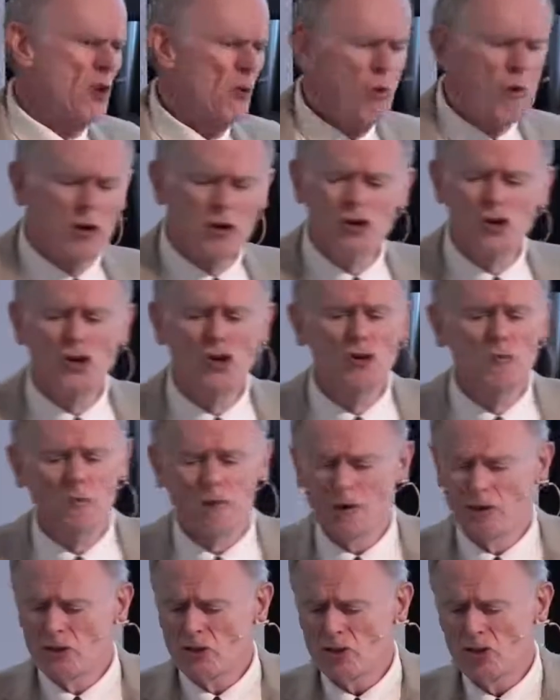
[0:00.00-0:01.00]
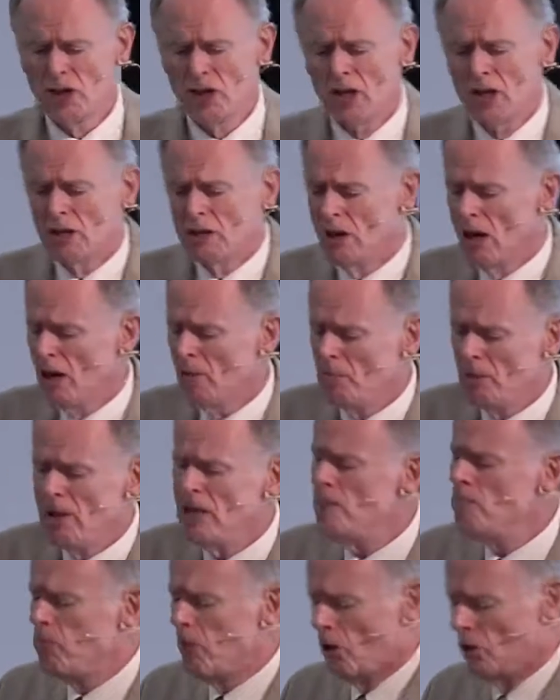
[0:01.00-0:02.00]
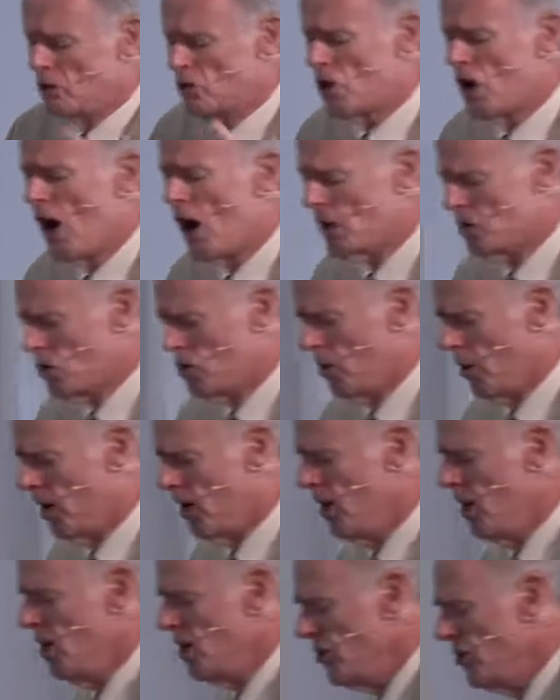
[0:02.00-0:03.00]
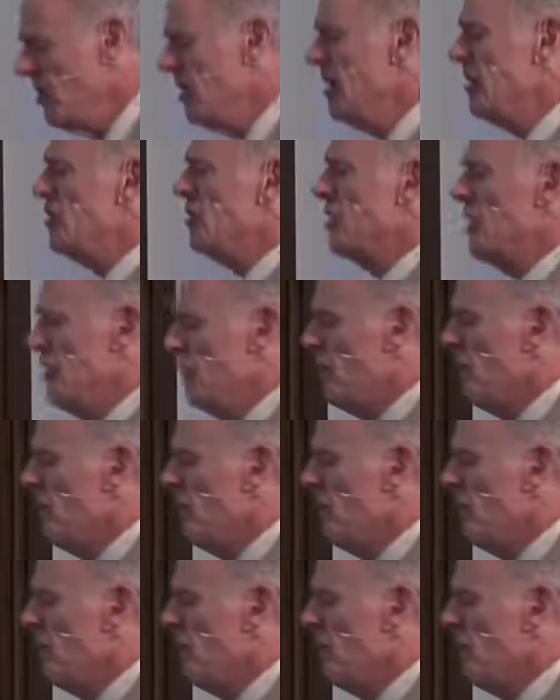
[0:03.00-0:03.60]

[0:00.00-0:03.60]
we're a numerous people, Joshua. You need to give